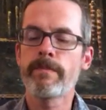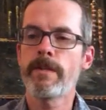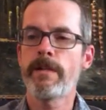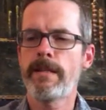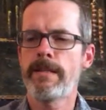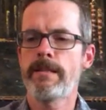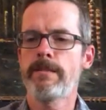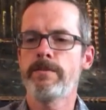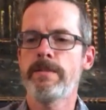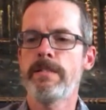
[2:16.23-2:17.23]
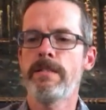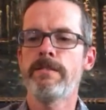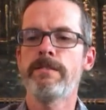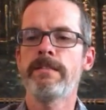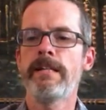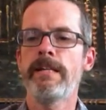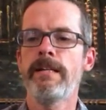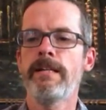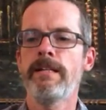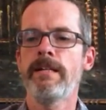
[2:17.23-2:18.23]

I think this is a